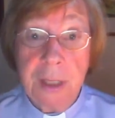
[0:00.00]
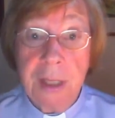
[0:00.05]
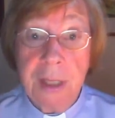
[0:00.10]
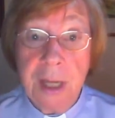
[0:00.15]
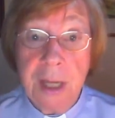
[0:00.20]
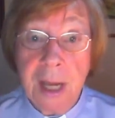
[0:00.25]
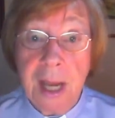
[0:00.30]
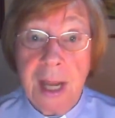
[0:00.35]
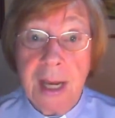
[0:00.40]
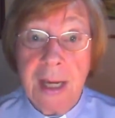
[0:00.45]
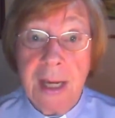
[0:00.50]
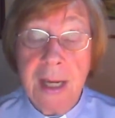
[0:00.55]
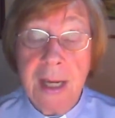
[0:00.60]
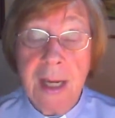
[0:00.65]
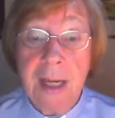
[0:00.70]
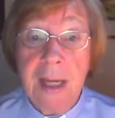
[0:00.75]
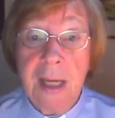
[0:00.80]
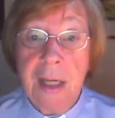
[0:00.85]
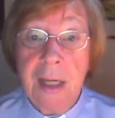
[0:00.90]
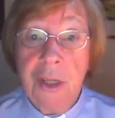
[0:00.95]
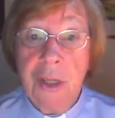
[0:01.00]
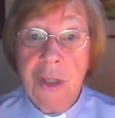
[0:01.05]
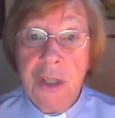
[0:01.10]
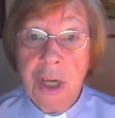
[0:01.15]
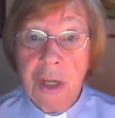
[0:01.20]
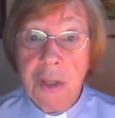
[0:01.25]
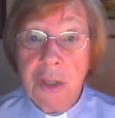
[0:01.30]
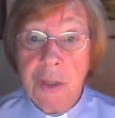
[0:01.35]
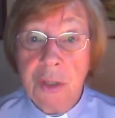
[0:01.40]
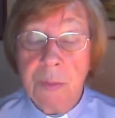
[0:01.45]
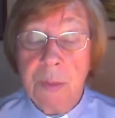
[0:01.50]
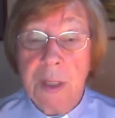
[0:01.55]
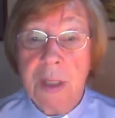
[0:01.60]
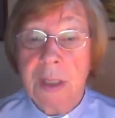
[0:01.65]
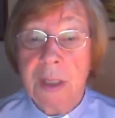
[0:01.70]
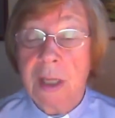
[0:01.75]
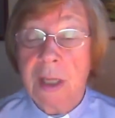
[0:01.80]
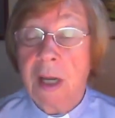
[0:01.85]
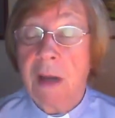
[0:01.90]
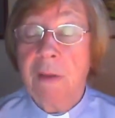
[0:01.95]
9,
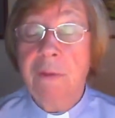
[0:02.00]
judgments are